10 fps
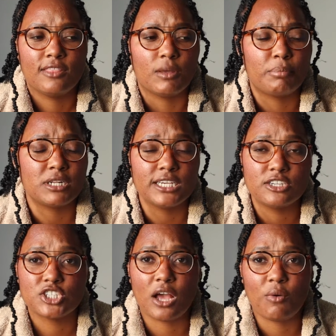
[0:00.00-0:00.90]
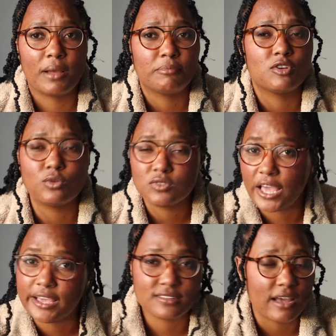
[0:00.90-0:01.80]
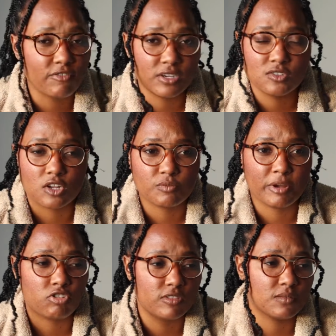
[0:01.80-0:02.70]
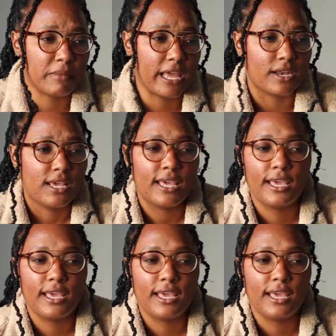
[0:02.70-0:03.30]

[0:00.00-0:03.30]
The police show up 2 seconds after he starts punching this man.